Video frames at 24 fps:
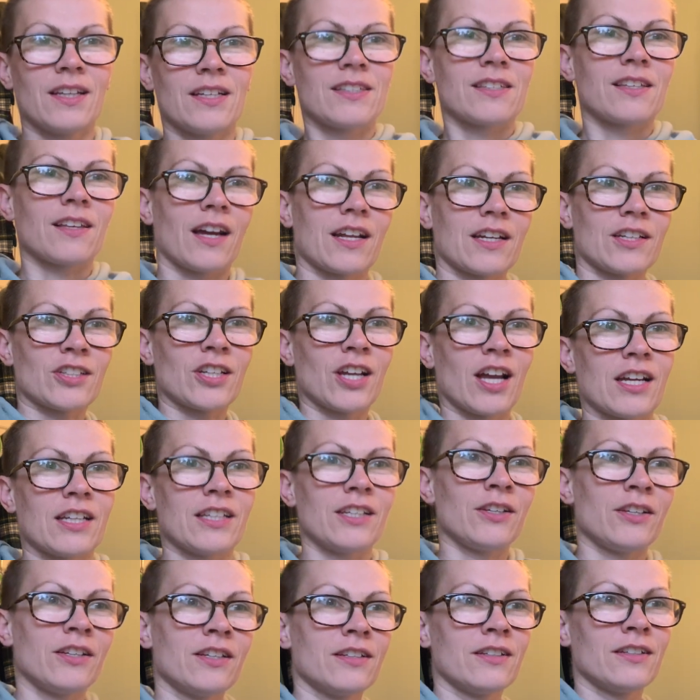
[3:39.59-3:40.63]
Scottish
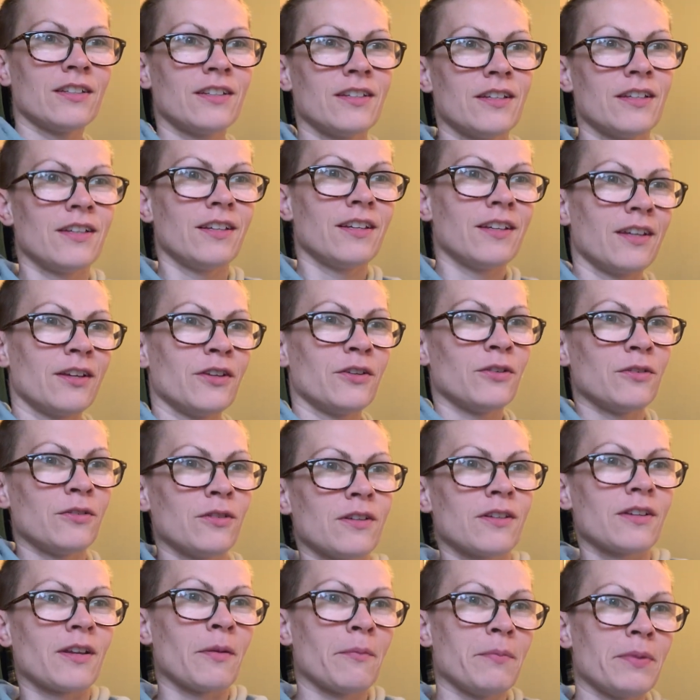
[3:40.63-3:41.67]
Hattie,
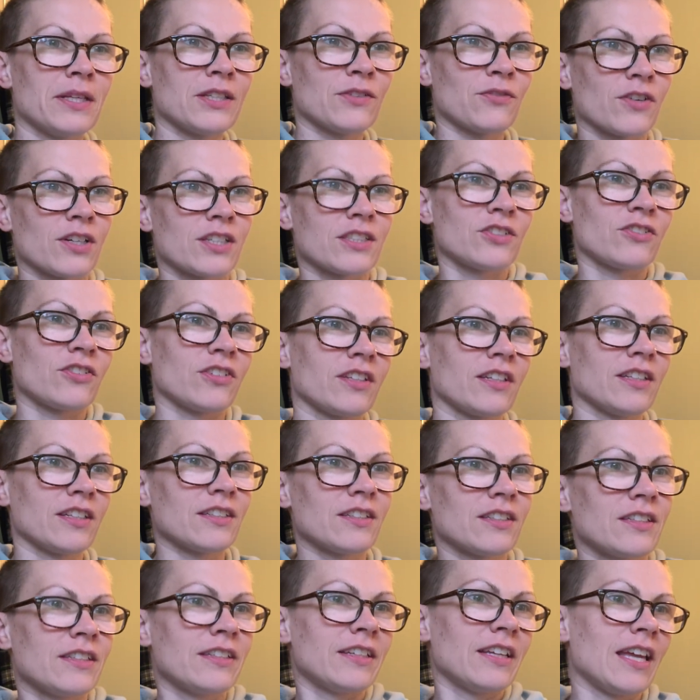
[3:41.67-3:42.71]
who competes for
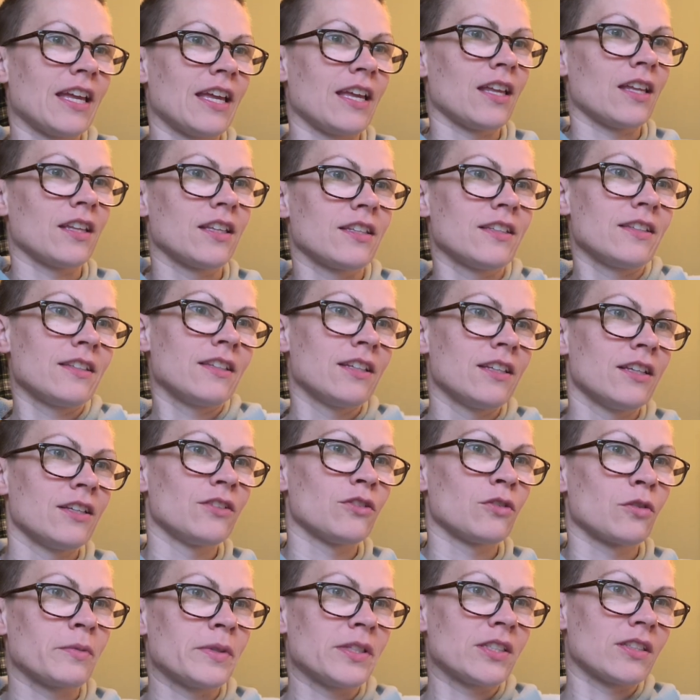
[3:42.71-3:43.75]
Australia, and
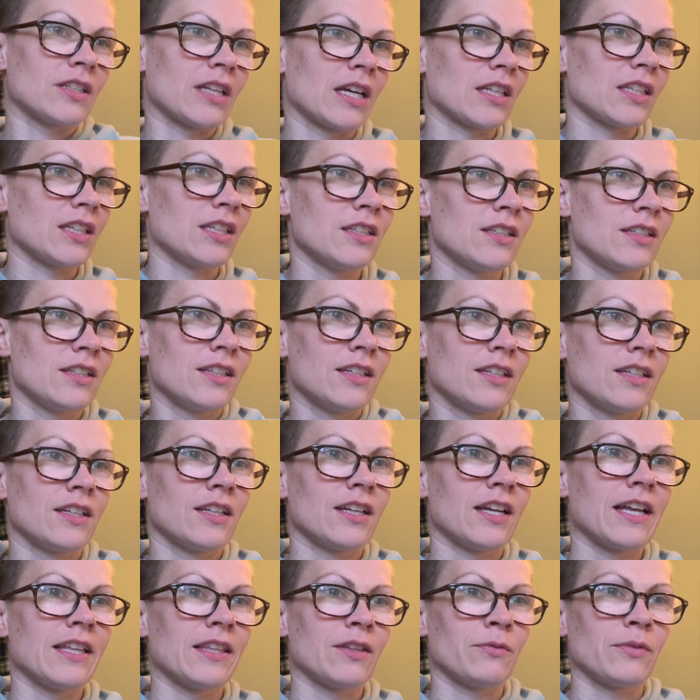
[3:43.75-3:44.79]
Norwegian Hattie.
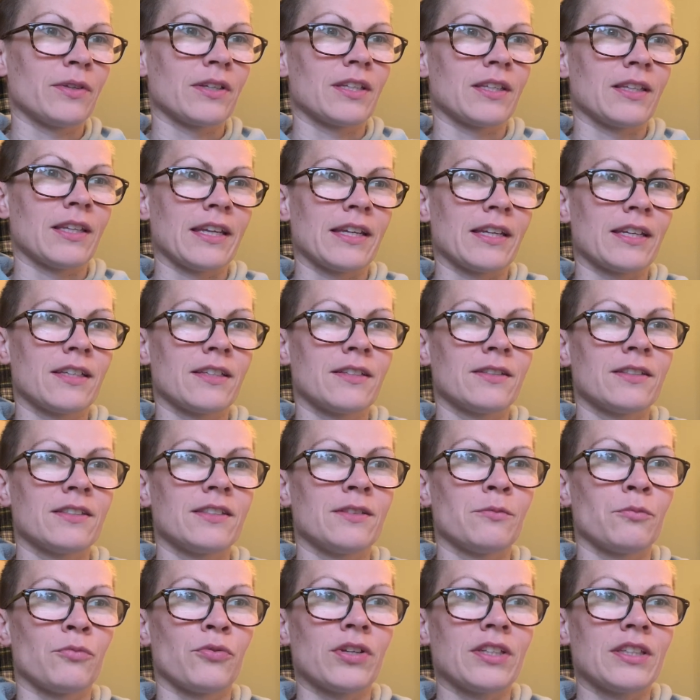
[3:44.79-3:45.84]
And then we can, like,
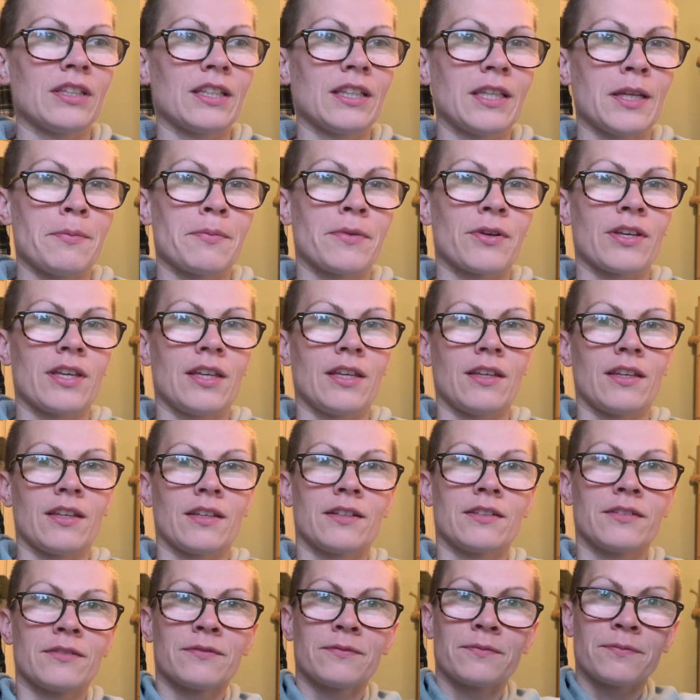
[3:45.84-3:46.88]
bring the Lamer
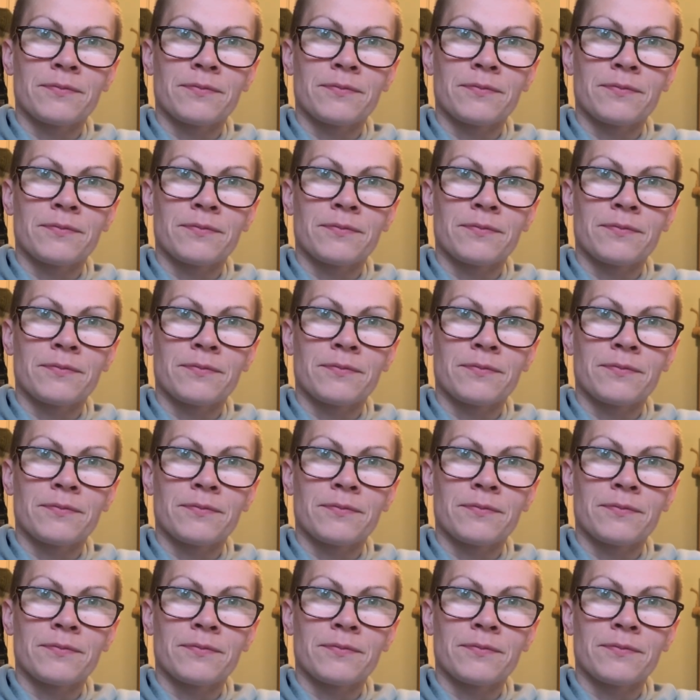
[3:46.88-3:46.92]
King